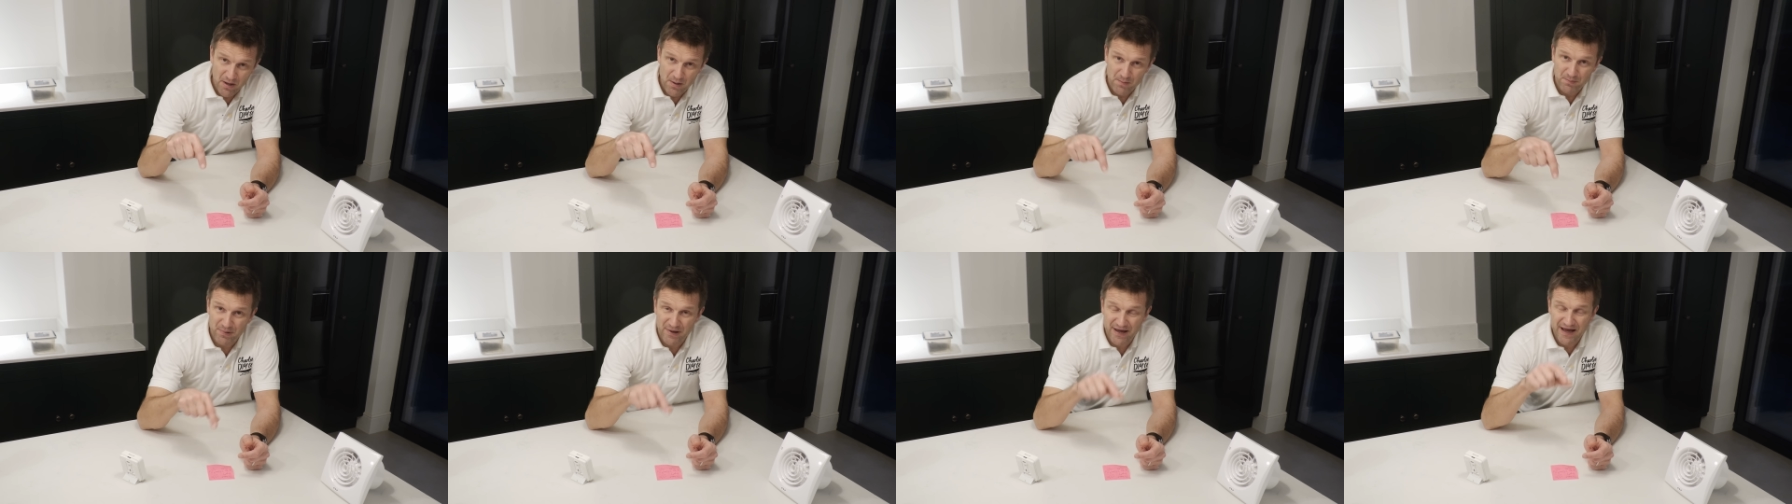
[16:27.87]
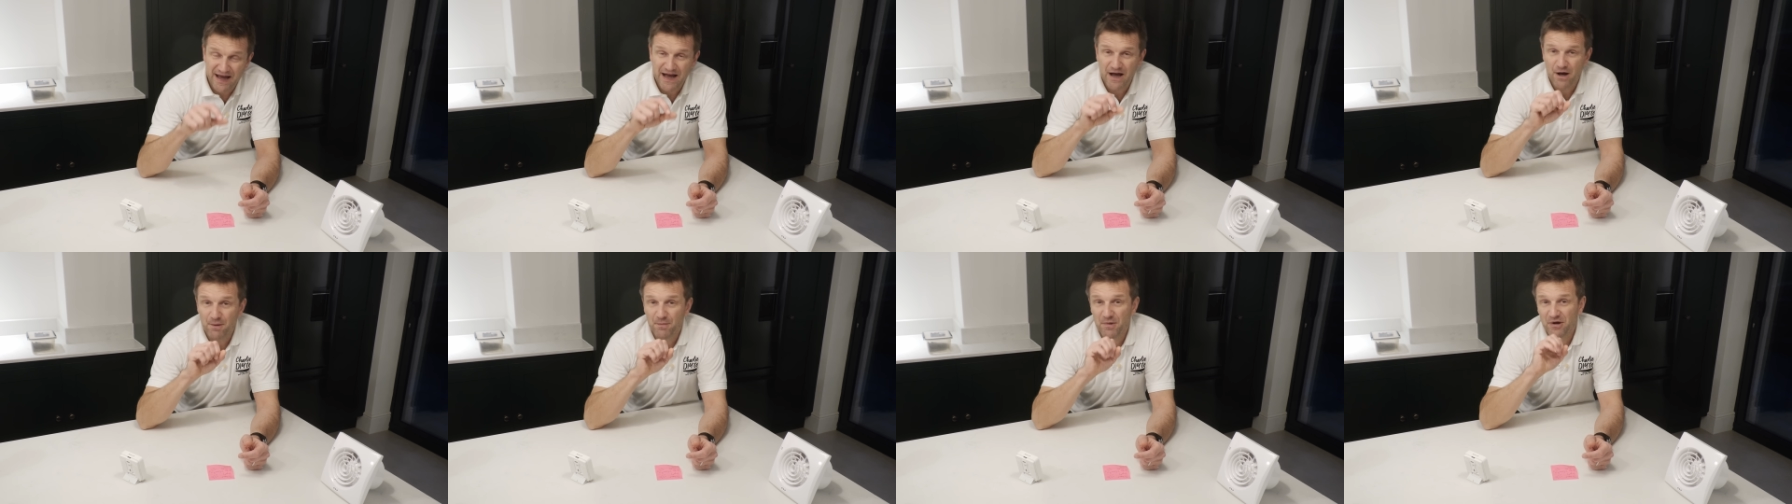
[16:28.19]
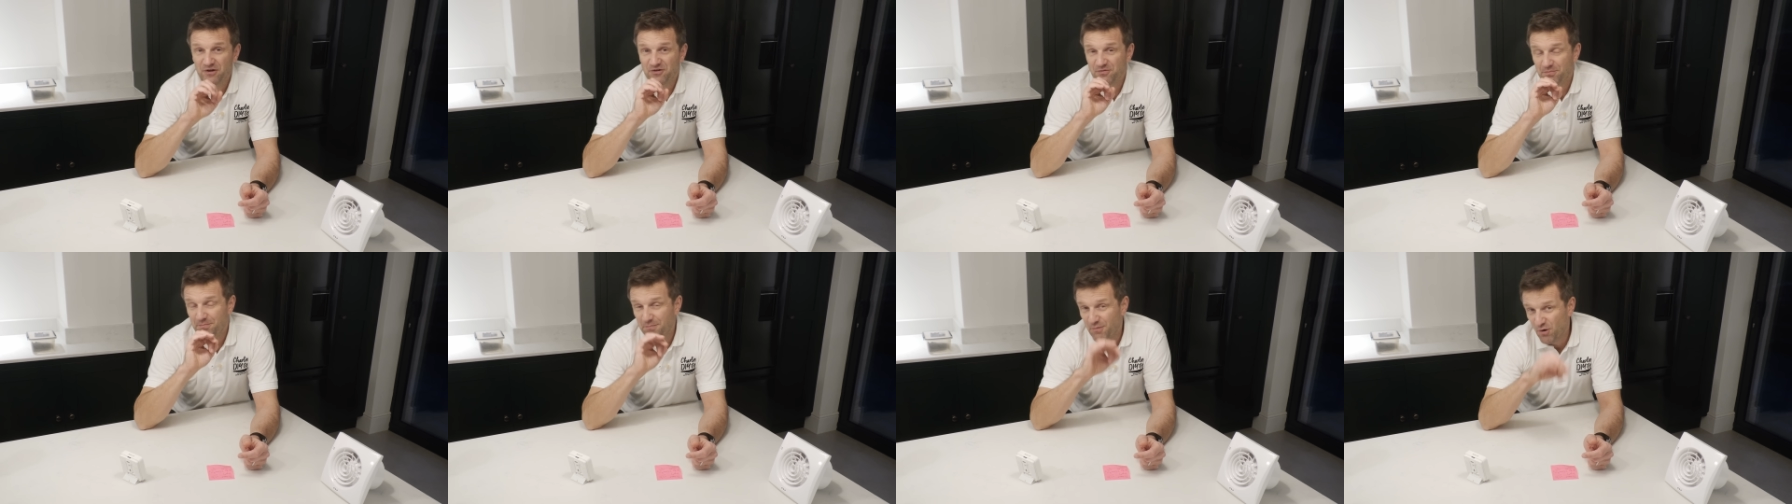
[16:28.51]
but how
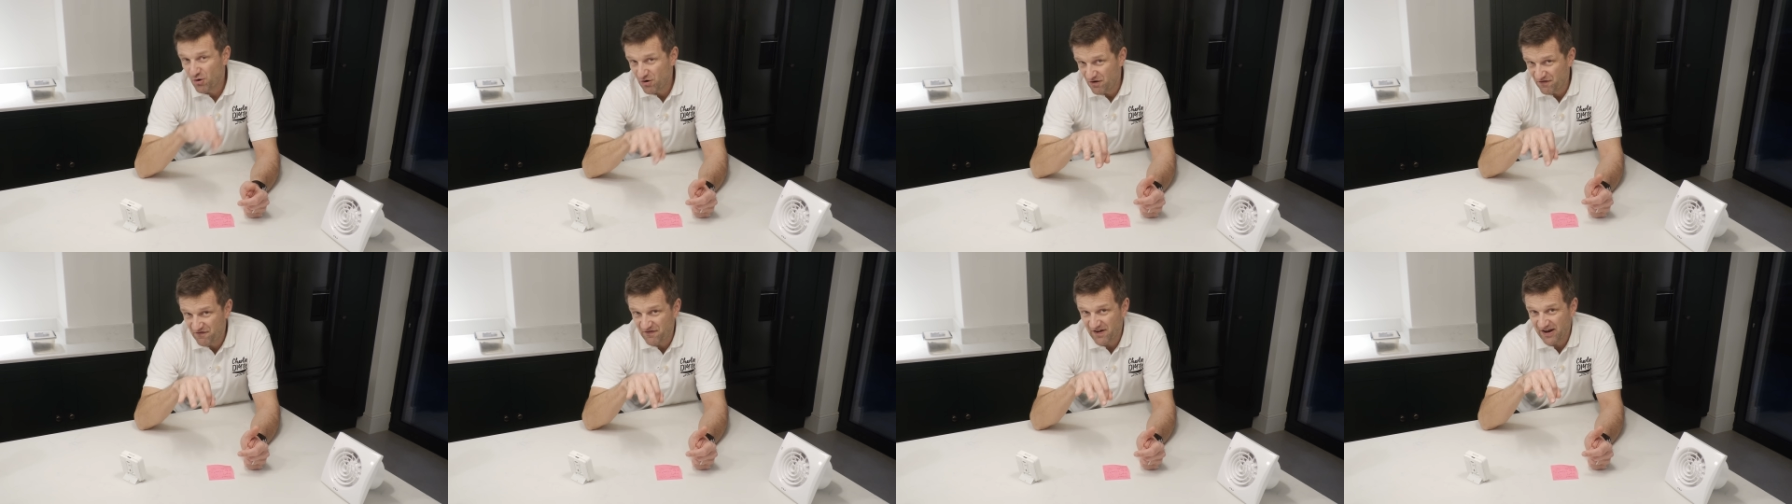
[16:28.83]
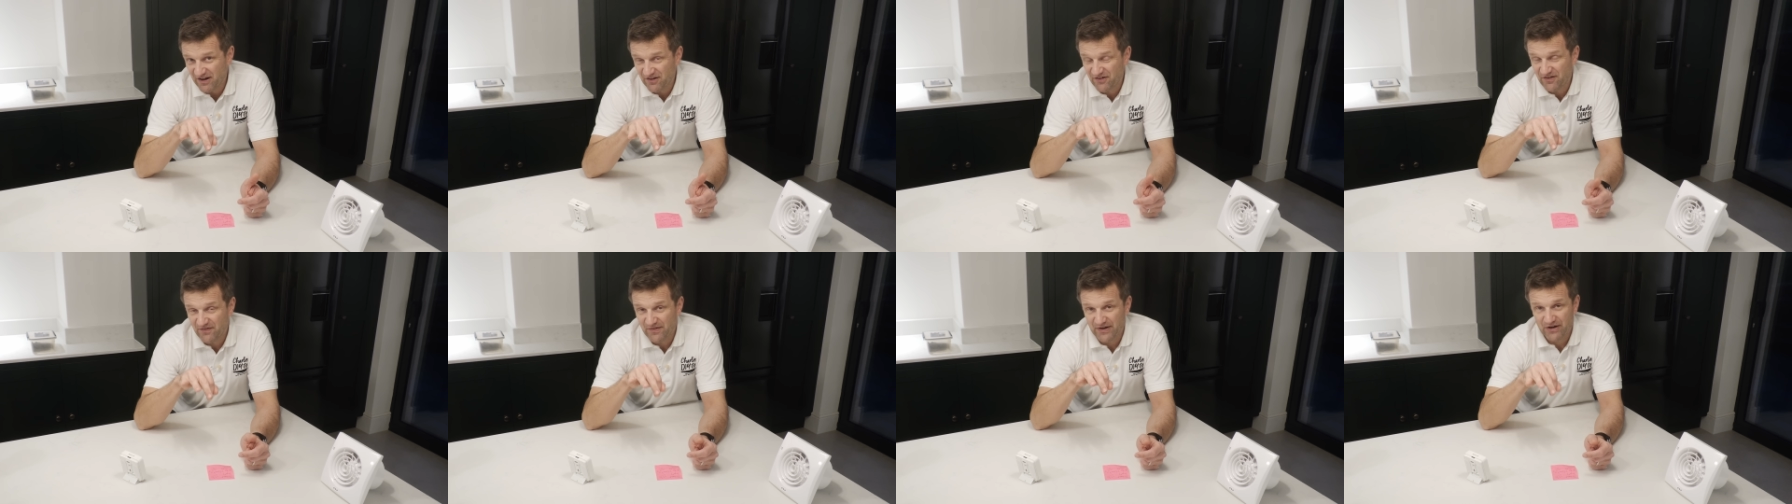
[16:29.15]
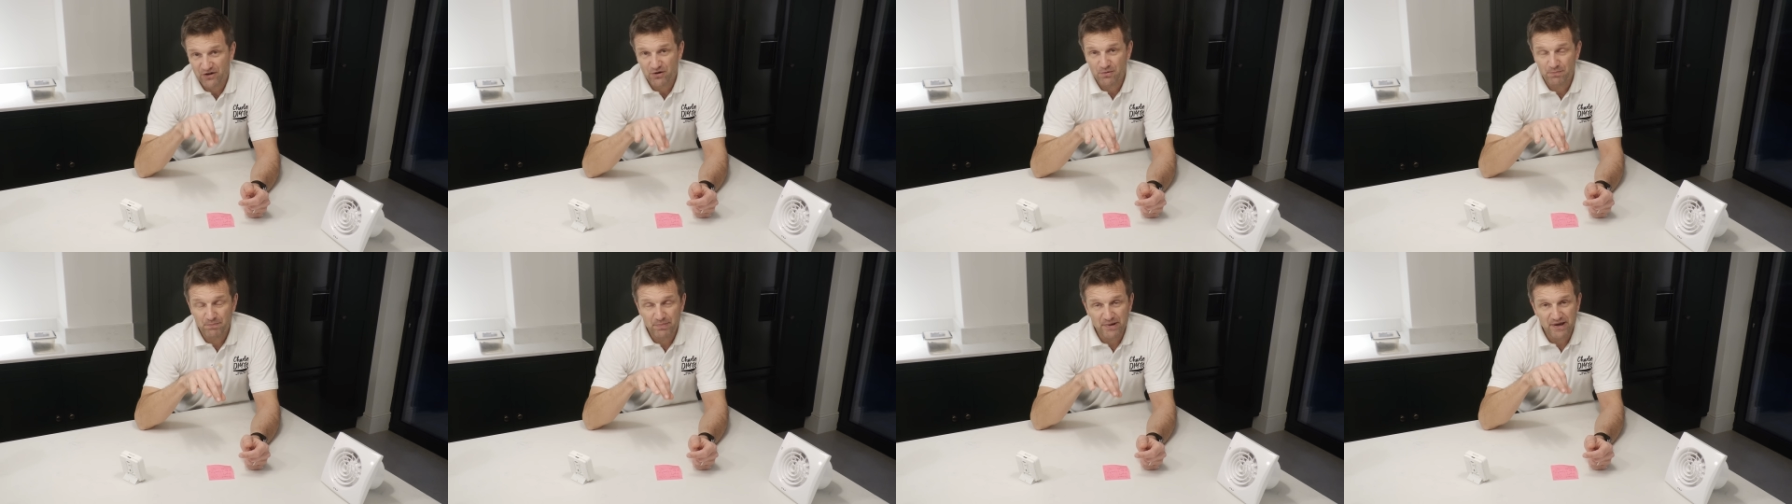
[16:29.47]
much more effective
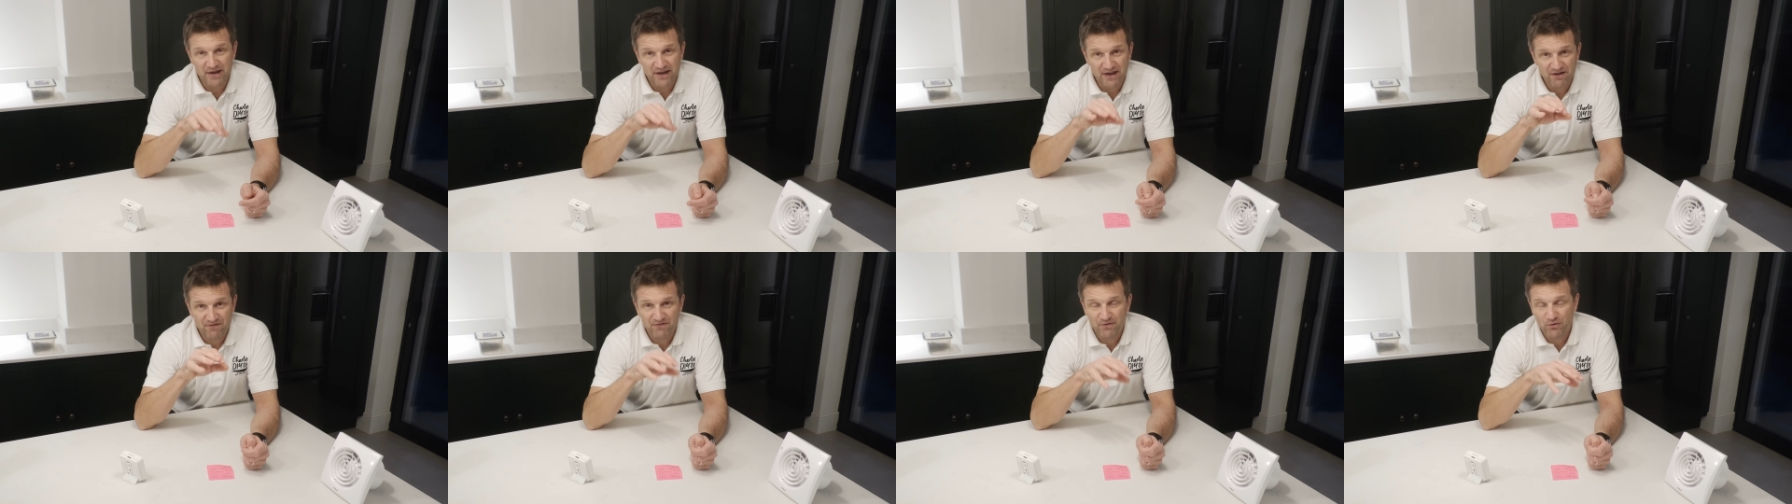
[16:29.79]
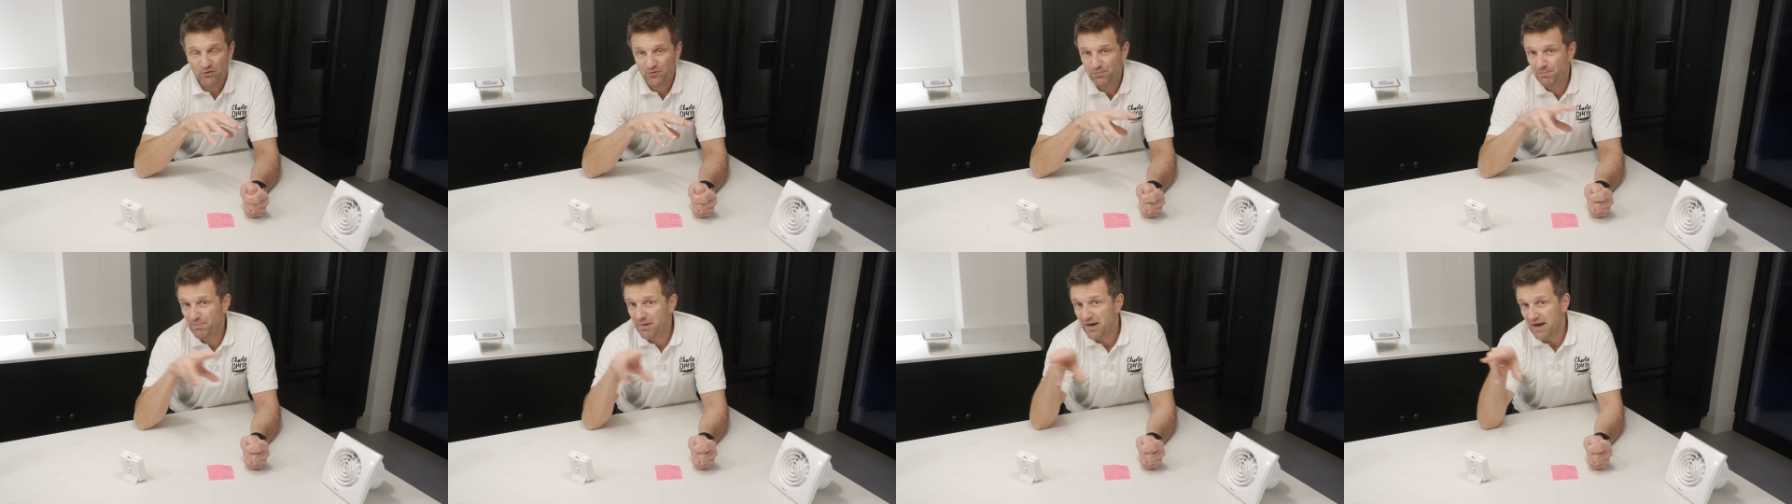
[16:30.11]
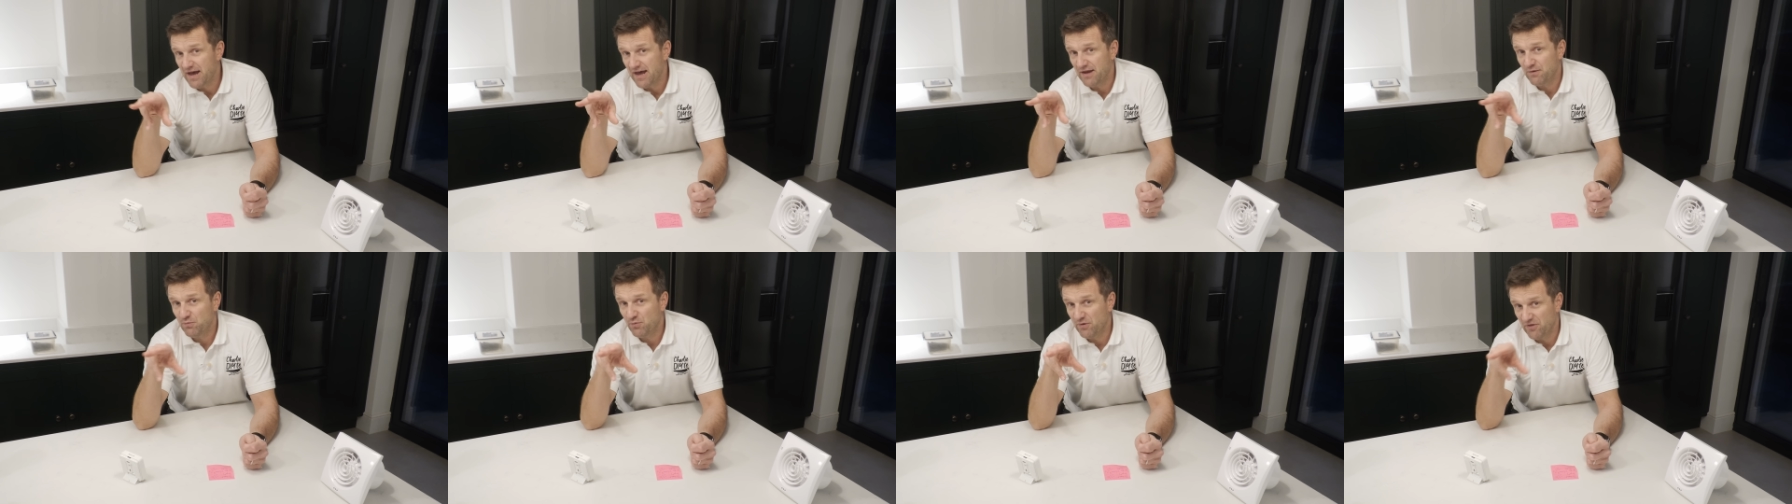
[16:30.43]
it could be if it was
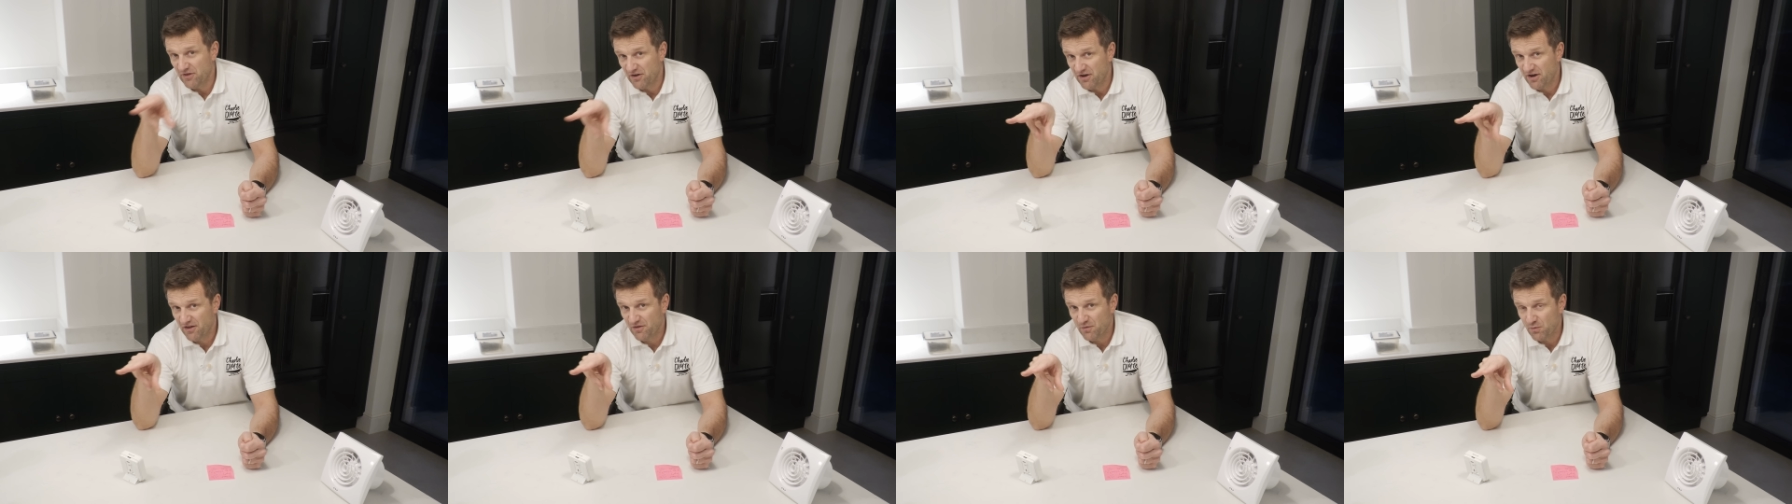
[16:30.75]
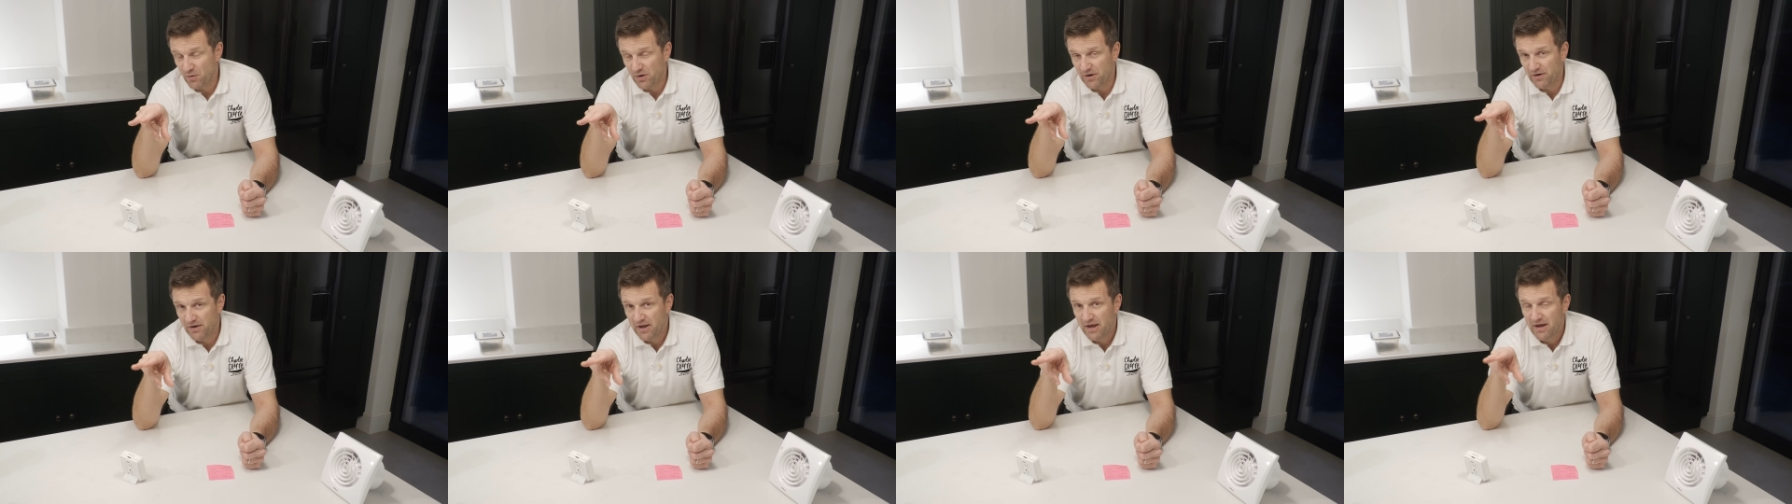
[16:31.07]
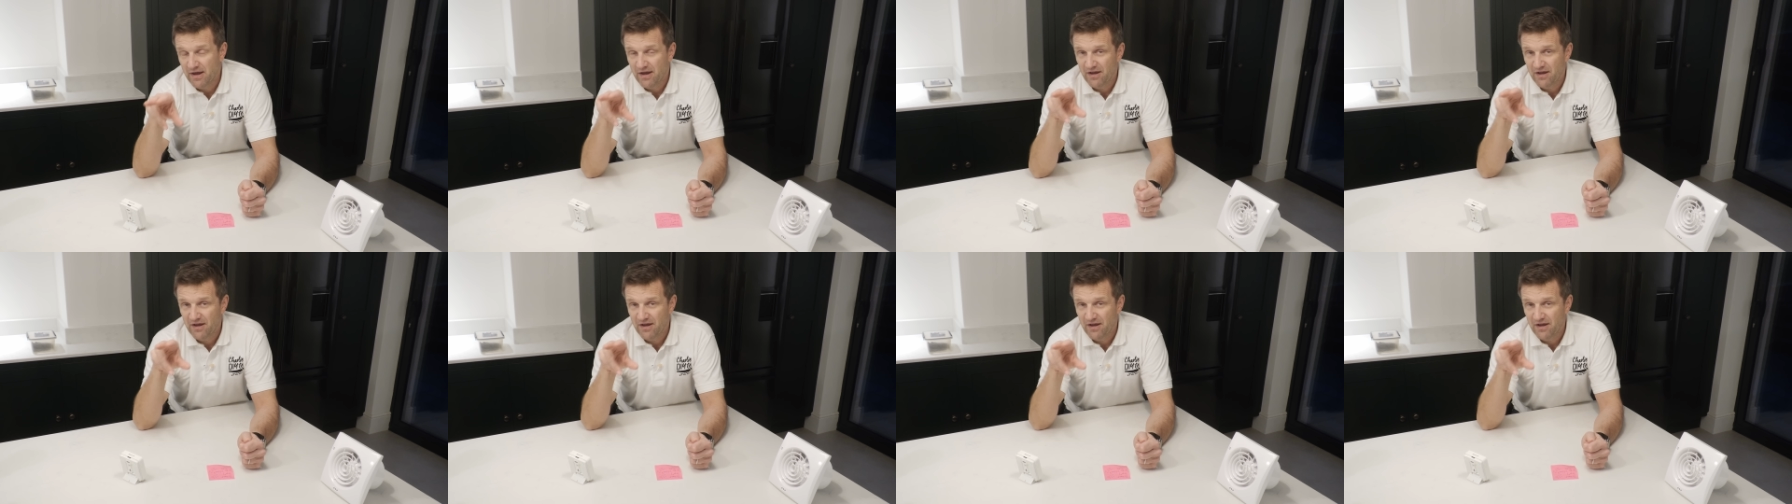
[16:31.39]
paired with another one.